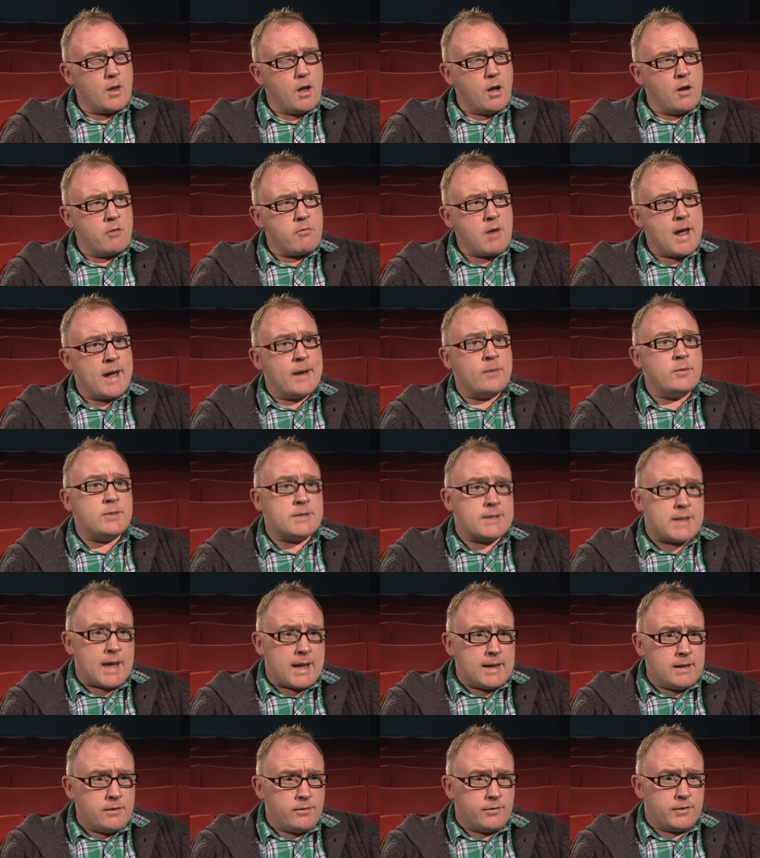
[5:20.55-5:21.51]
around
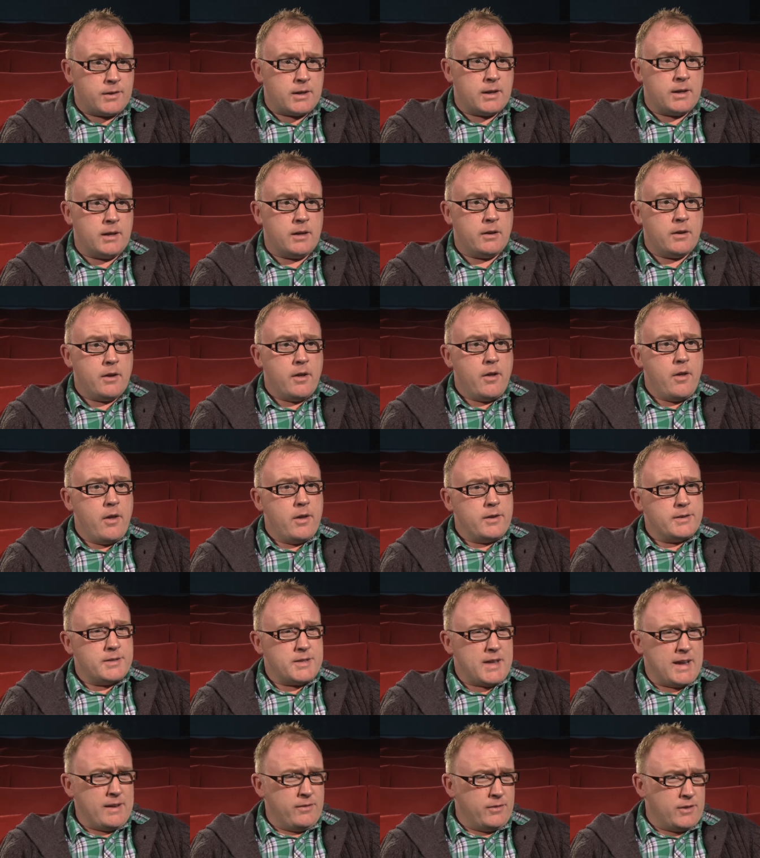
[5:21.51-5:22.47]
safety,
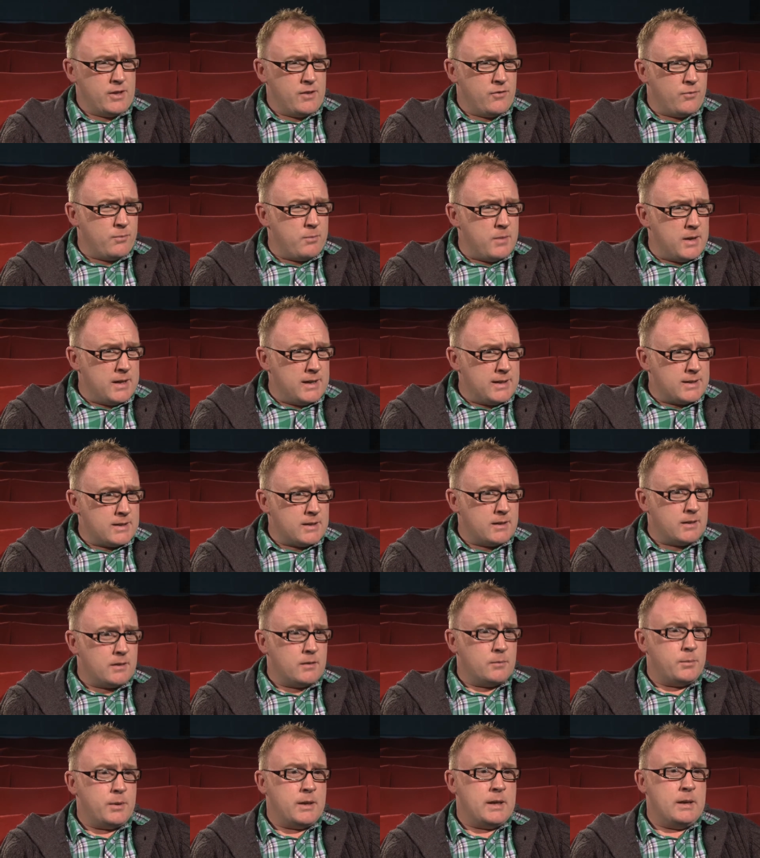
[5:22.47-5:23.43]
safety of
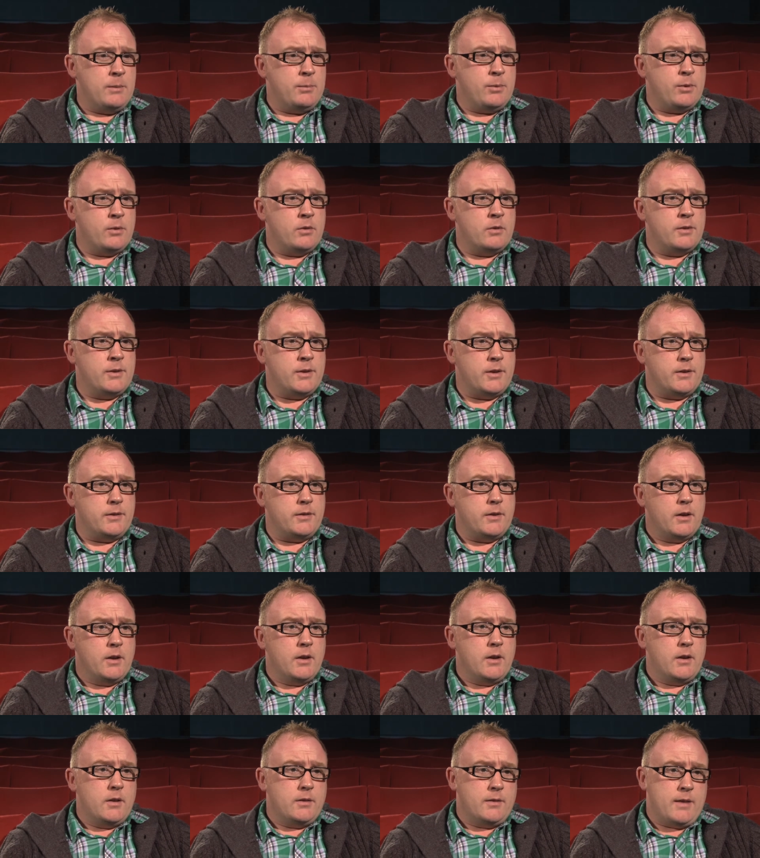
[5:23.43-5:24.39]
meeting people that
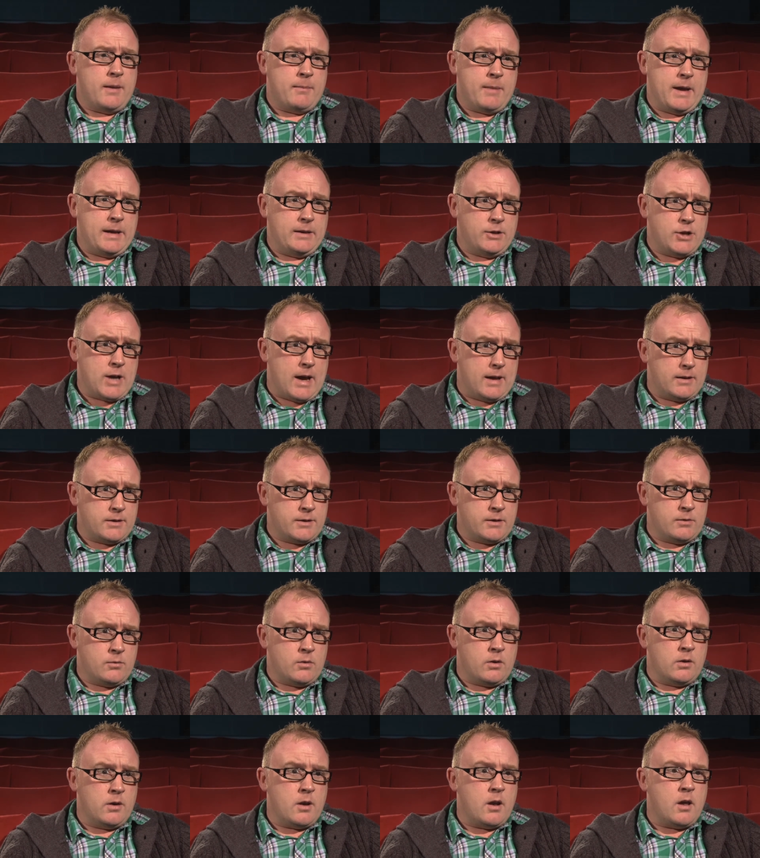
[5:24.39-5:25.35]
they may chat
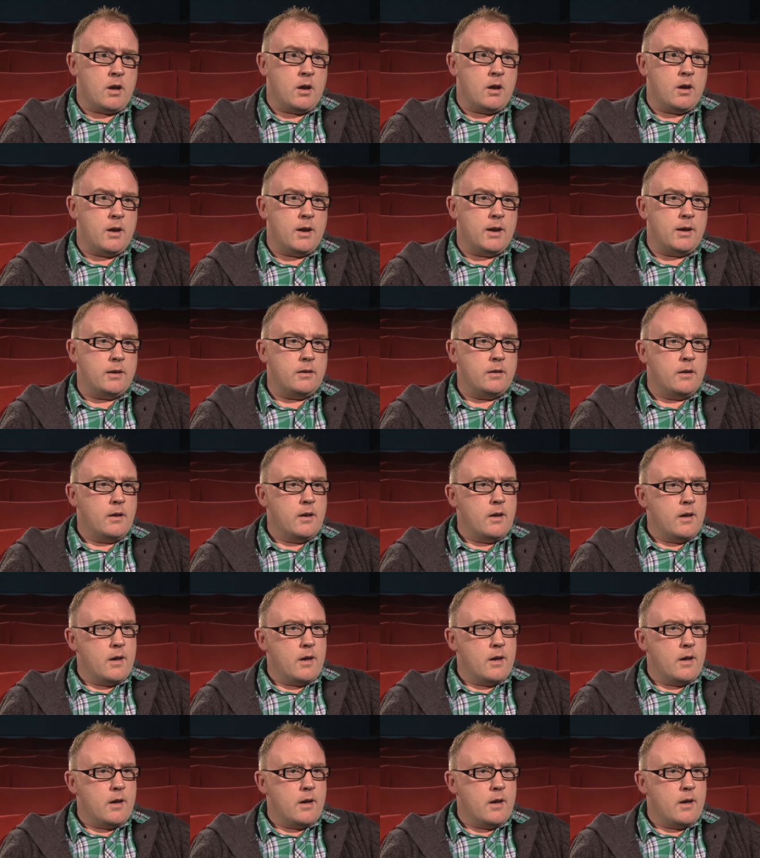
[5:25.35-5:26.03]
to online,